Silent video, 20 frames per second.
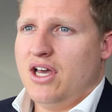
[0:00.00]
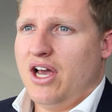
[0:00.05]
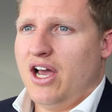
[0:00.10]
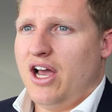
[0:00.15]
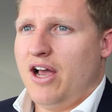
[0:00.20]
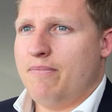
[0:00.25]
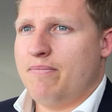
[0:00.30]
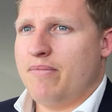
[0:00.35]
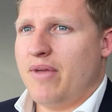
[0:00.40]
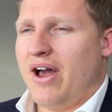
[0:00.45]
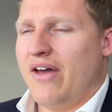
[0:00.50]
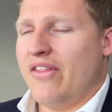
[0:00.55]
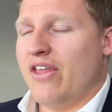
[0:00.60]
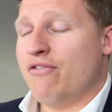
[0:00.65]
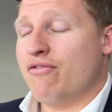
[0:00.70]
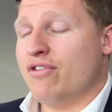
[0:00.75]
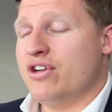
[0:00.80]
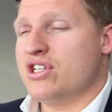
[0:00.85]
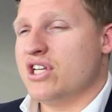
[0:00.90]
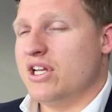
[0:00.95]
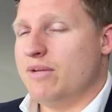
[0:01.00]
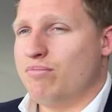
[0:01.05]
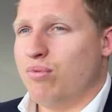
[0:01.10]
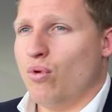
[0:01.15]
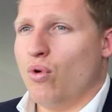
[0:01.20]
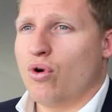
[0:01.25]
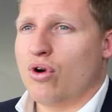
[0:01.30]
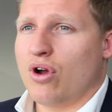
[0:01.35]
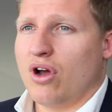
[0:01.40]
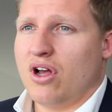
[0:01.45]
And they've recently
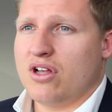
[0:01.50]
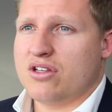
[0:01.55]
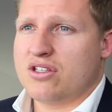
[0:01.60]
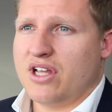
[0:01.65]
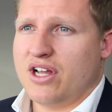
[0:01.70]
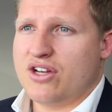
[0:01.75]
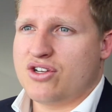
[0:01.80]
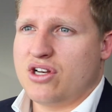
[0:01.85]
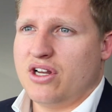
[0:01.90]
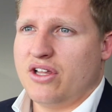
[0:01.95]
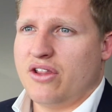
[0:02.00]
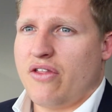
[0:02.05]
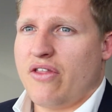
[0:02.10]
broadcast, actually,